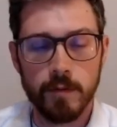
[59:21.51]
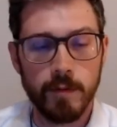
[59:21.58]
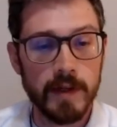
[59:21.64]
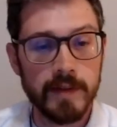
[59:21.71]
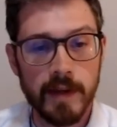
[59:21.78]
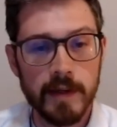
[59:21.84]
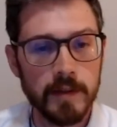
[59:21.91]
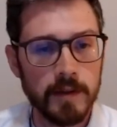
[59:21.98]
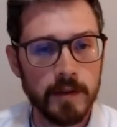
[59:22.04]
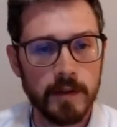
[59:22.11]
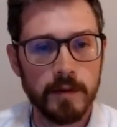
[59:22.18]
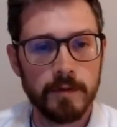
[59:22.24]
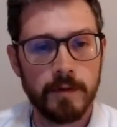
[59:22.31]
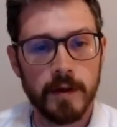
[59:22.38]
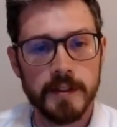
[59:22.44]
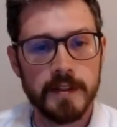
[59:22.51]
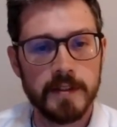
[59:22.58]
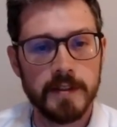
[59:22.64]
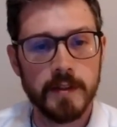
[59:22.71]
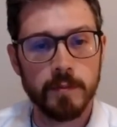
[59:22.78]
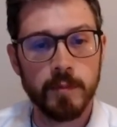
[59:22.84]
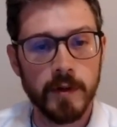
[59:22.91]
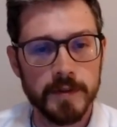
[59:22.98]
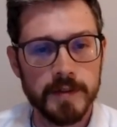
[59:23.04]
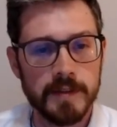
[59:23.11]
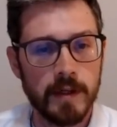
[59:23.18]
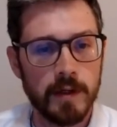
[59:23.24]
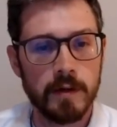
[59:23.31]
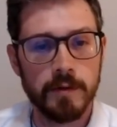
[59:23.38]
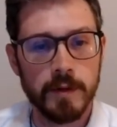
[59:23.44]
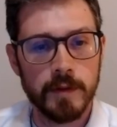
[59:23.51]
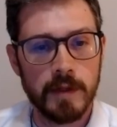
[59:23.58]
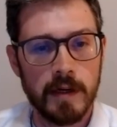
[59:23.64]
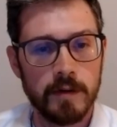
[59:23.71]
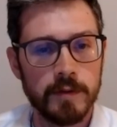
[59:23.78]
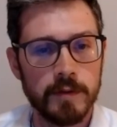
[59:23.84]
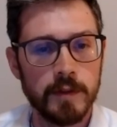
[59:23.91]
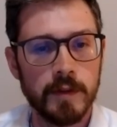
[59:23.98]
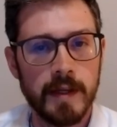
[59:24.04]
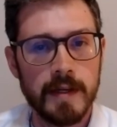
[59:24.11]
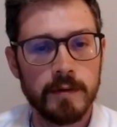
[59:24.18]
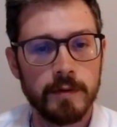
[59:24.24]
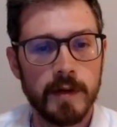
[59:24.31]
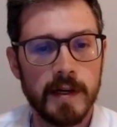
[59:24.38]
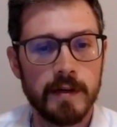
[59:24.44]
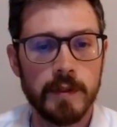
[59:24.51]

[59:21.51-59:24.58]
rectangular functions or pulses, however you, however you like, right?